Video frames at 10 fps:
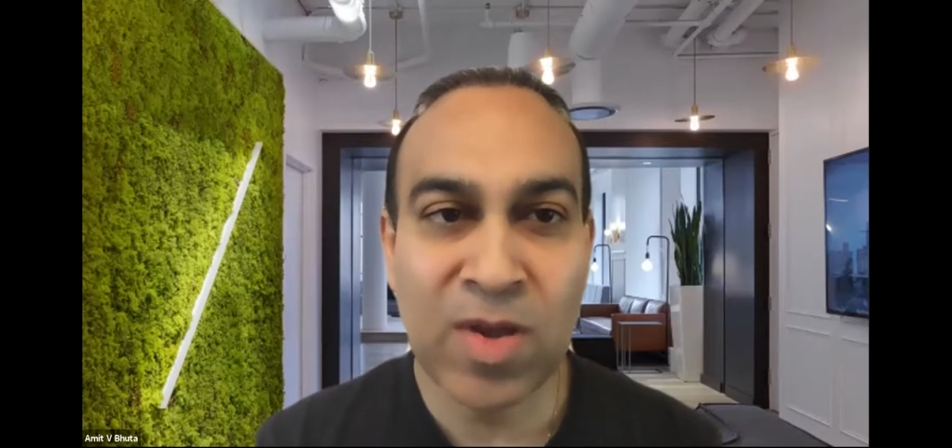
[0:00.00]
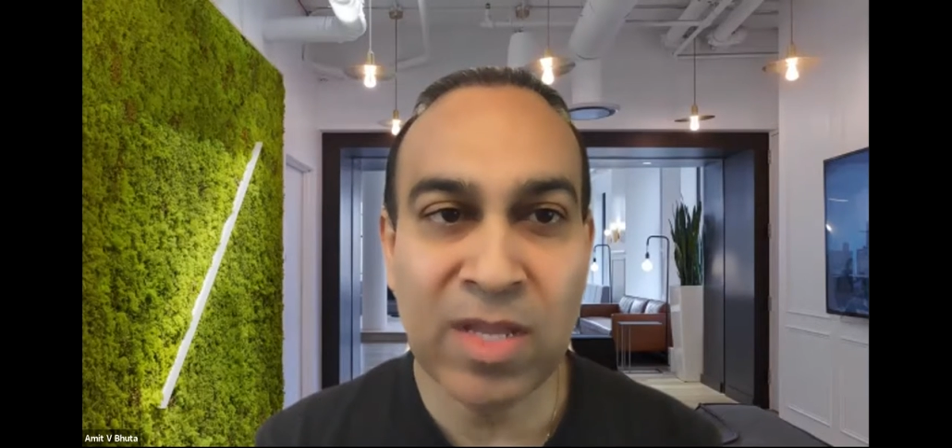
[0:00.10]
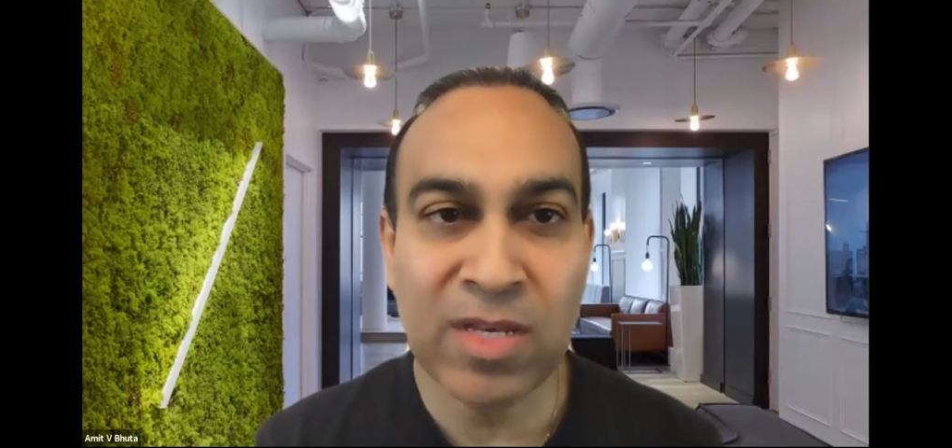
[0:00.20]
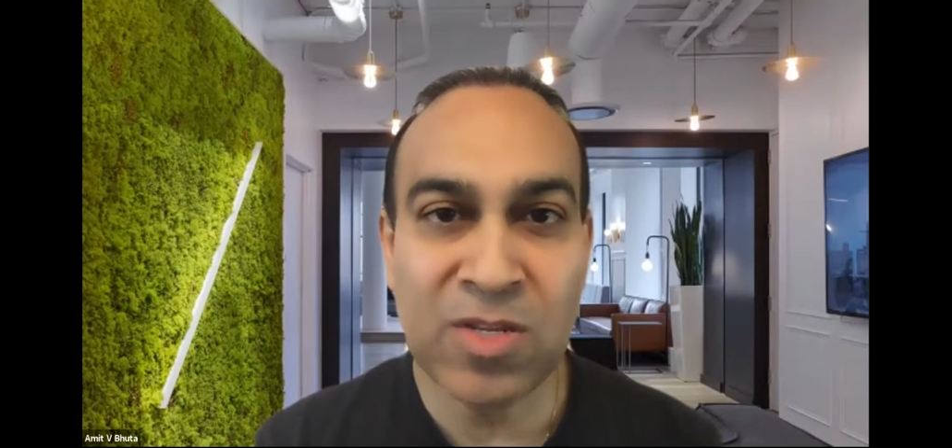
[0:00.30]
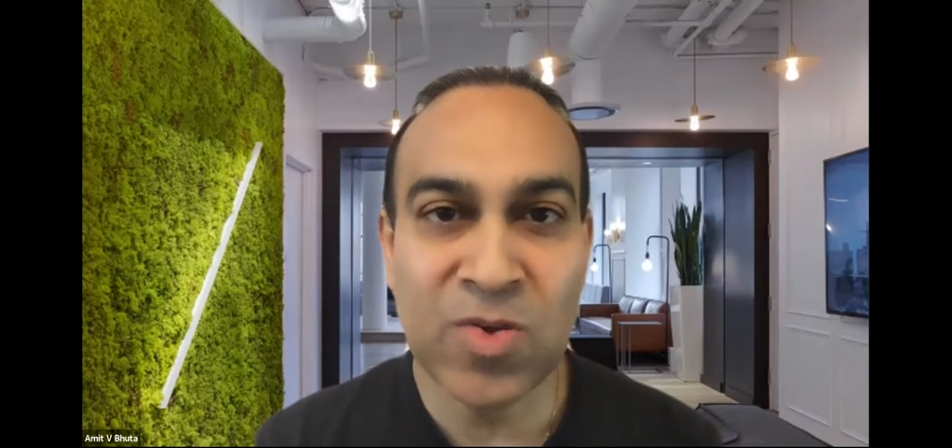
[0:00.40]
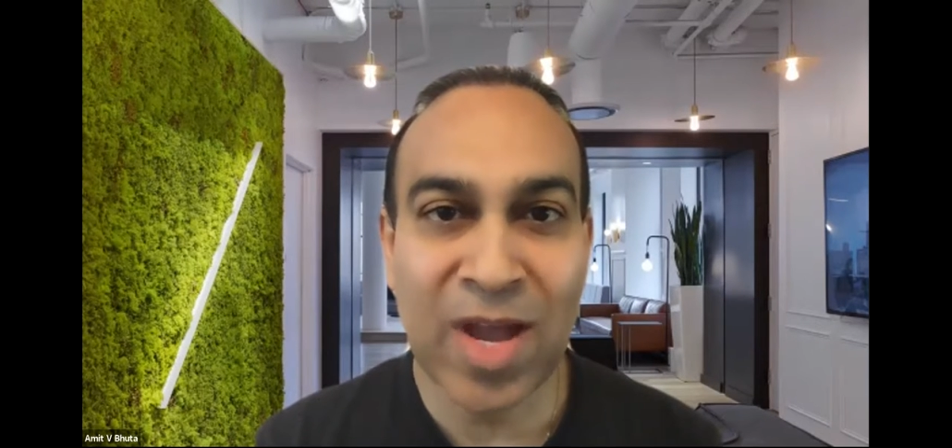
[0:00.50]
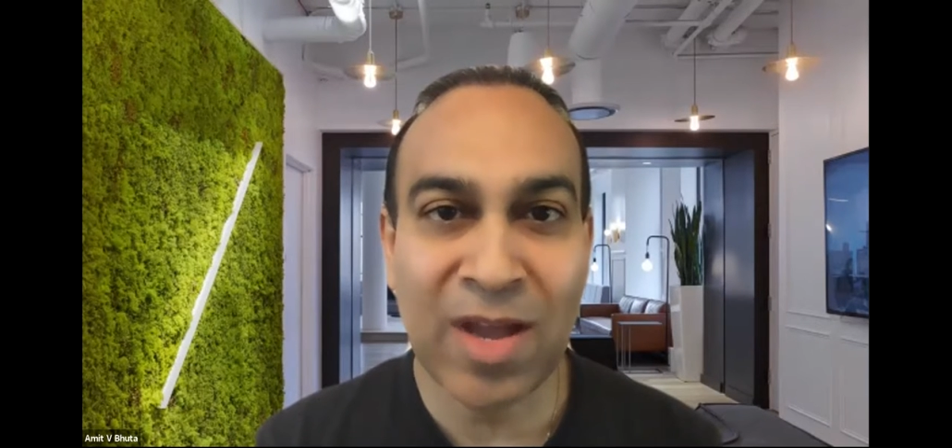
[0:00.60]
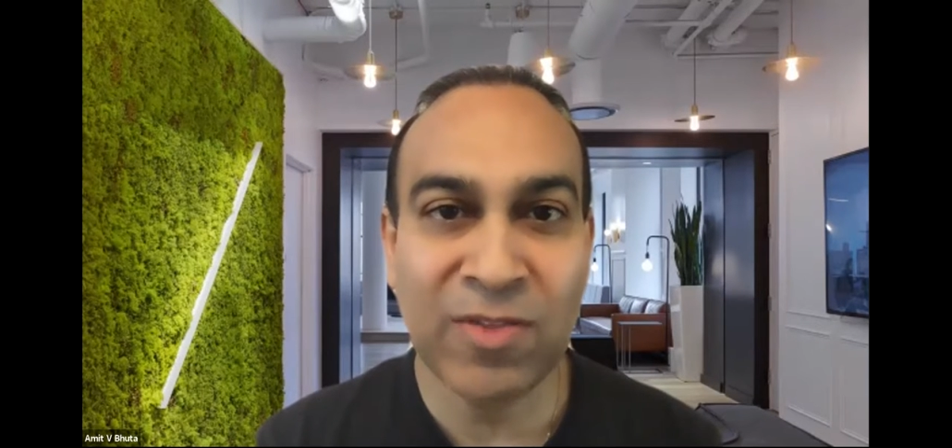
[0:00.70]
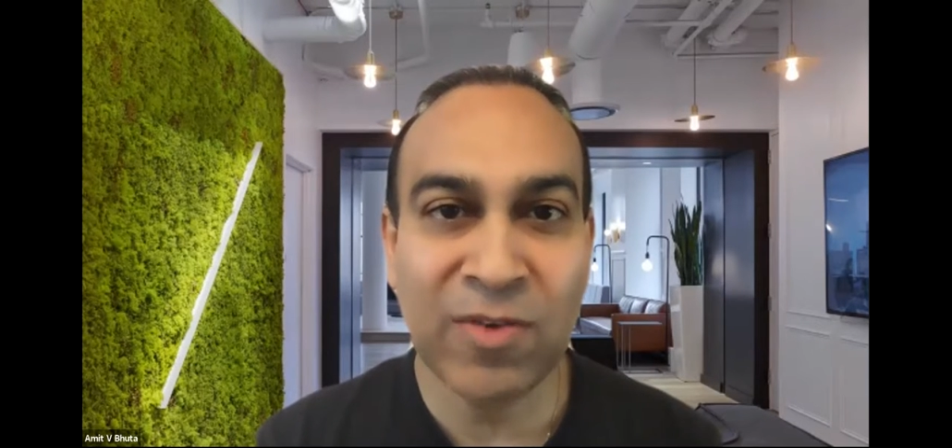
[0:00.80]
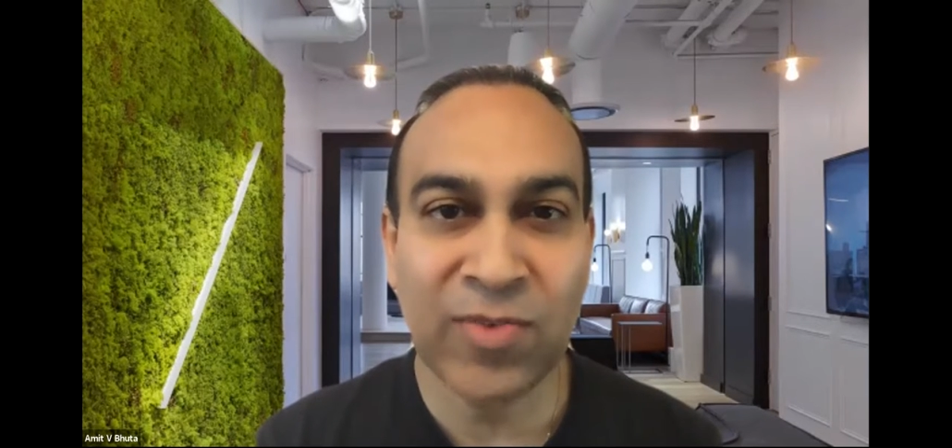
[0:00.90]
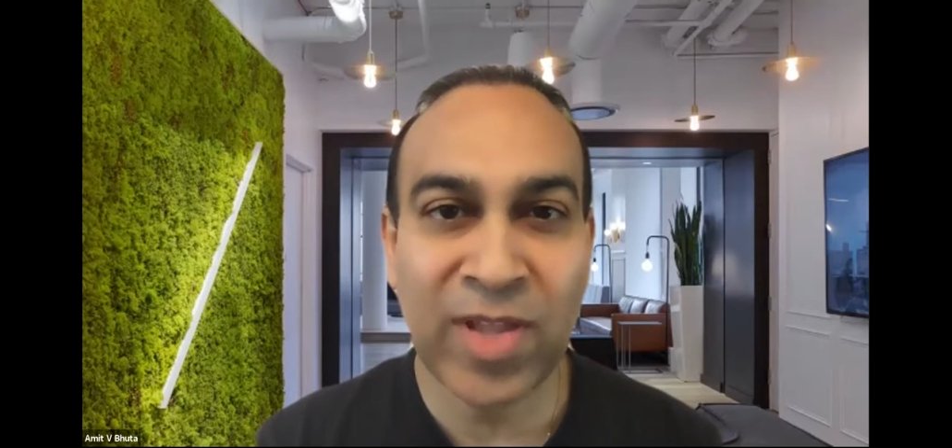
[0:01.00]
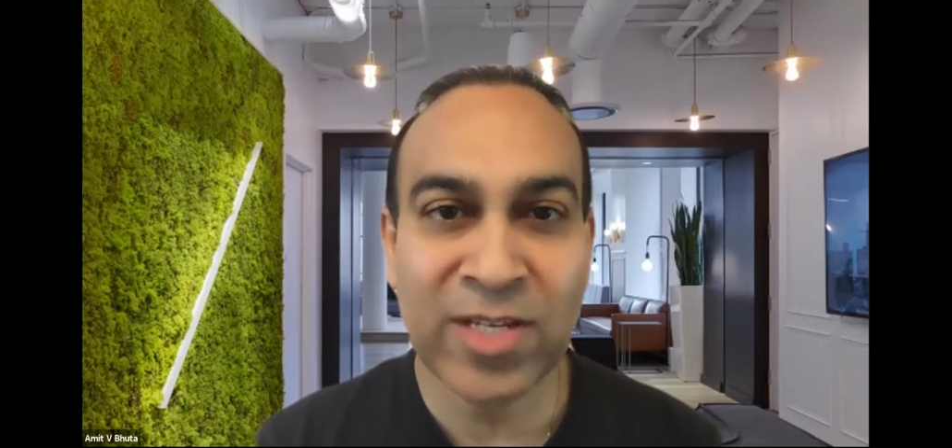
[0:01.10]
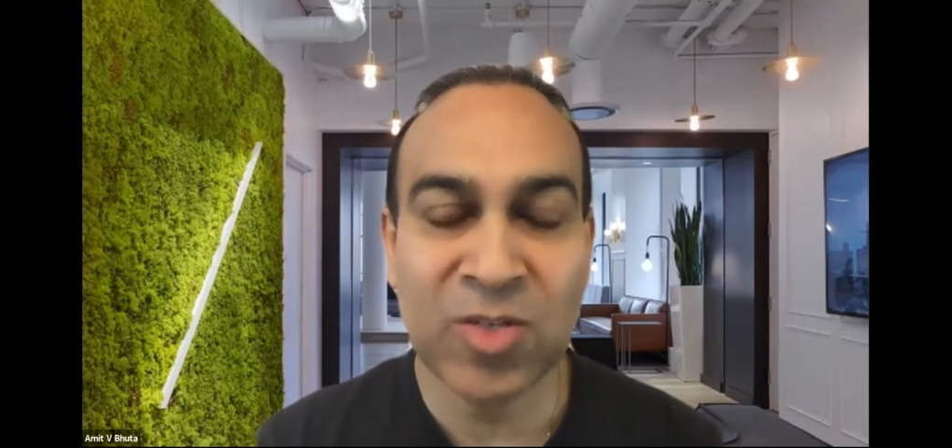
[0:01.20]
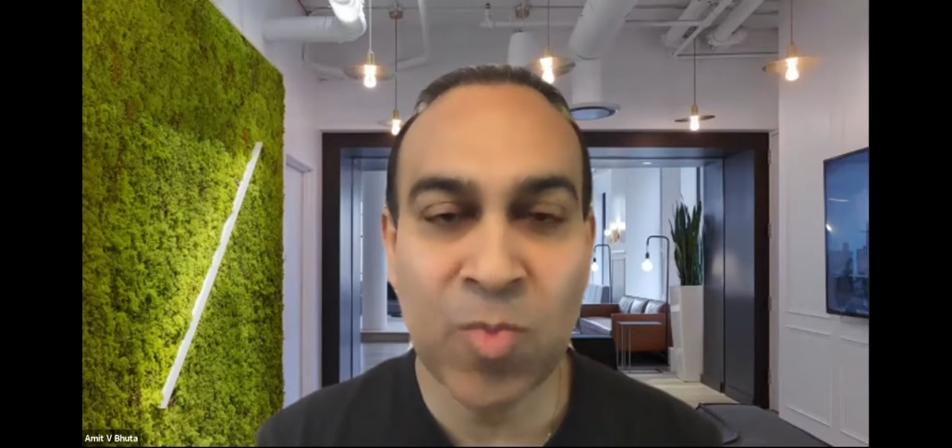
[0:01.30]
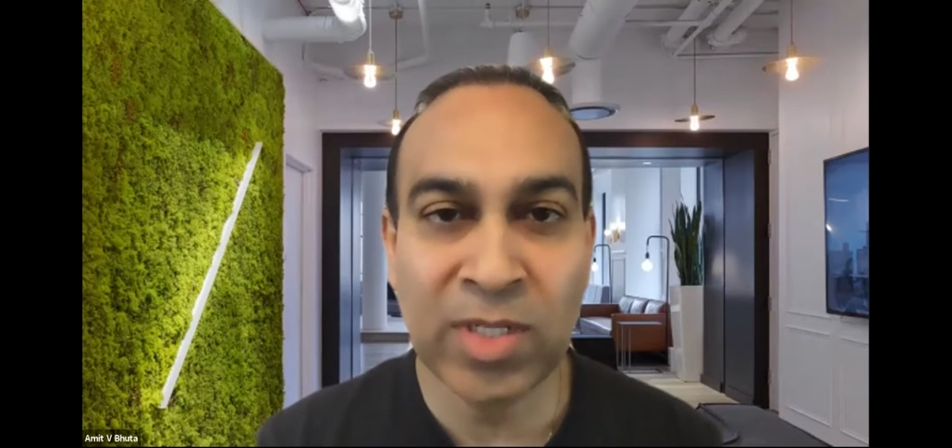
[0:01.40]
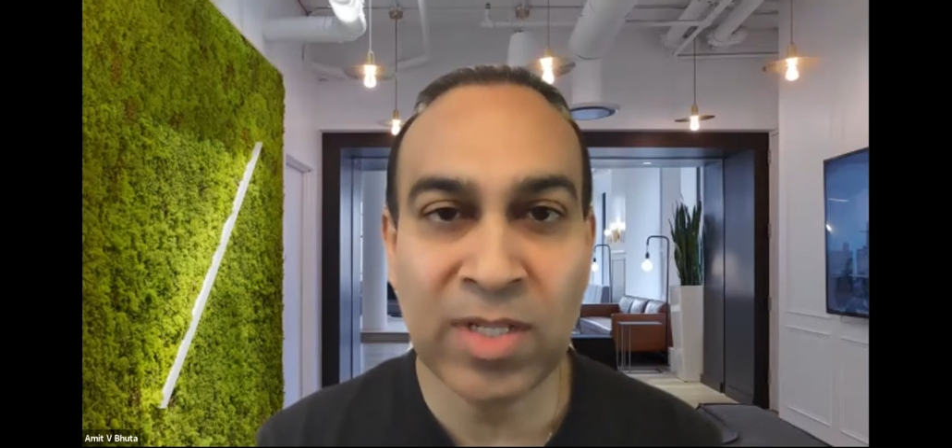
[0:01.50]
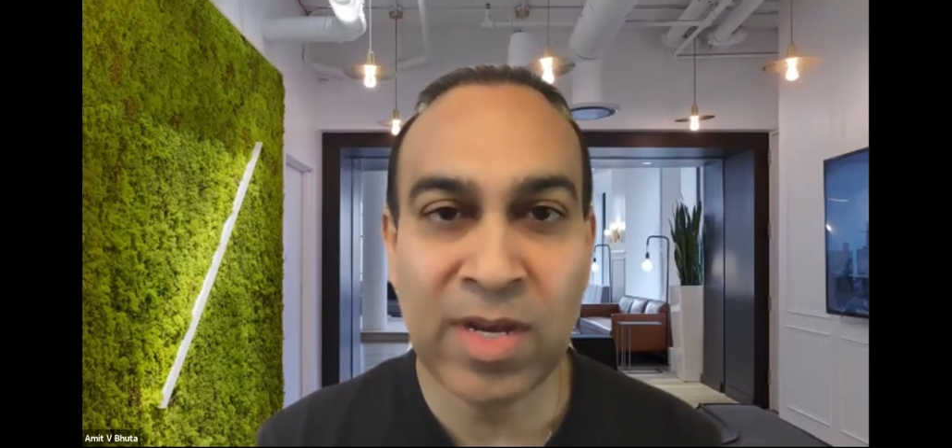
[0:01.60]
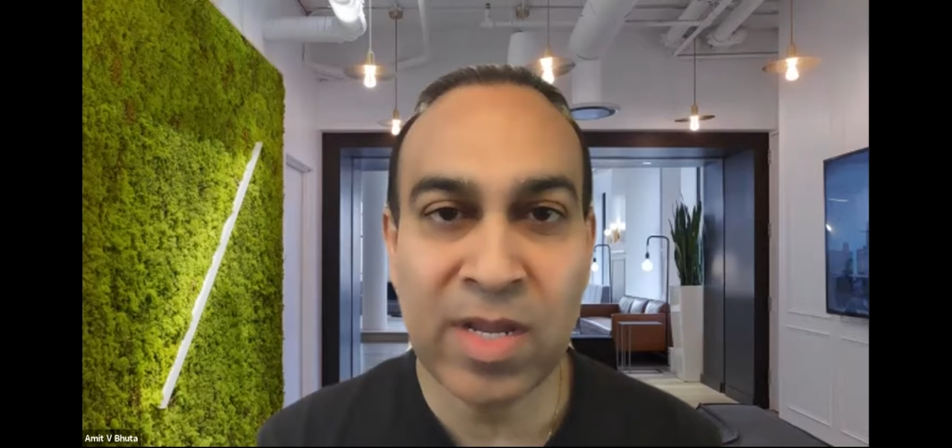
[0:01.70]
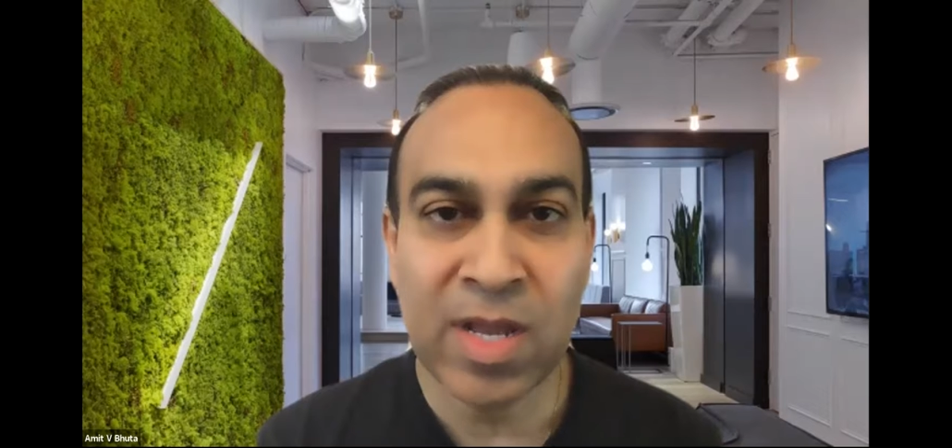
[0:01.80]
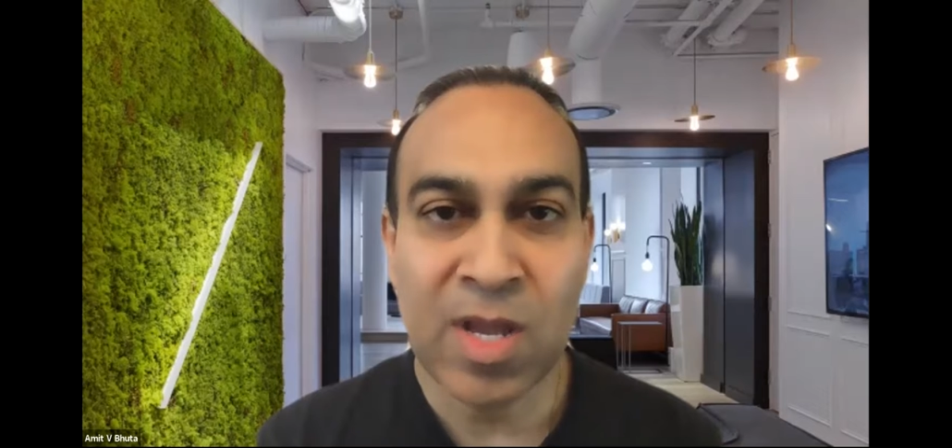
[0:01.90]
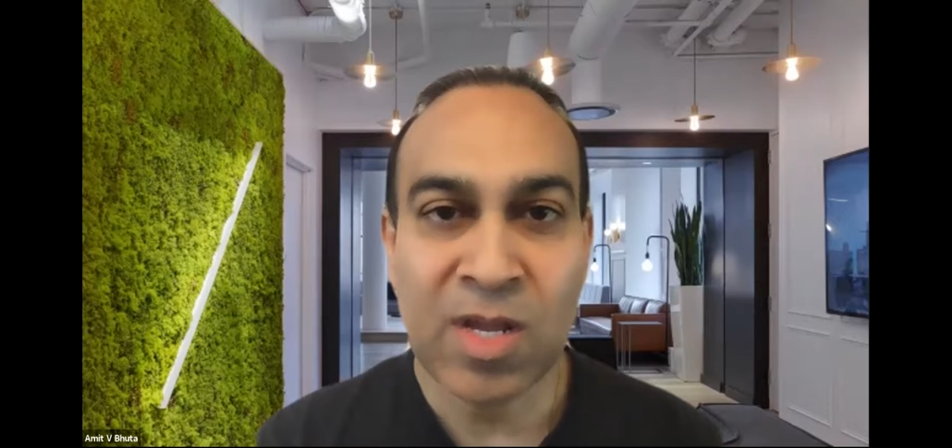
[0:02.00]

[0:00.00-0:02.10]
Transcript: and you have the flexibility